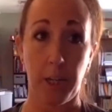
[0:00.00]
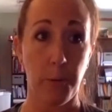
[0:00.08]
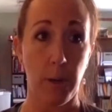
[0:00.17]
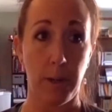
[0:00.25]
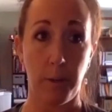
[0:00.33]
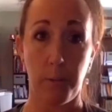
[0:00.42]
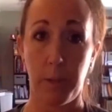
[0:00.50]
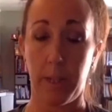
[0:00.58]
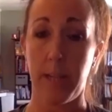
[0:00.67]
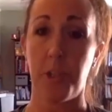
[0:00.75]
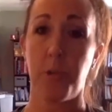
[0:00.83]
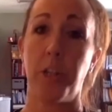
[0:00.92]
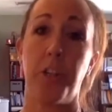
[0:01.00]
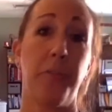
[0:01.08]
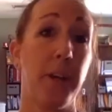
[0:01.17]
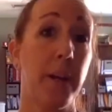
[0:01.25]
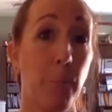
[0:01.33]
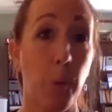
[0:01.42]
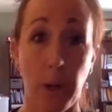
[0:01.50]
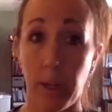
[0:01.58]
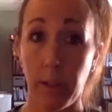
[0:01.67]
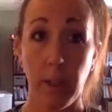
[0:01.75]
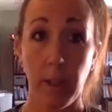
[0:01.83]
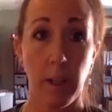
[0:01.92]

You want to really stretch your feet more,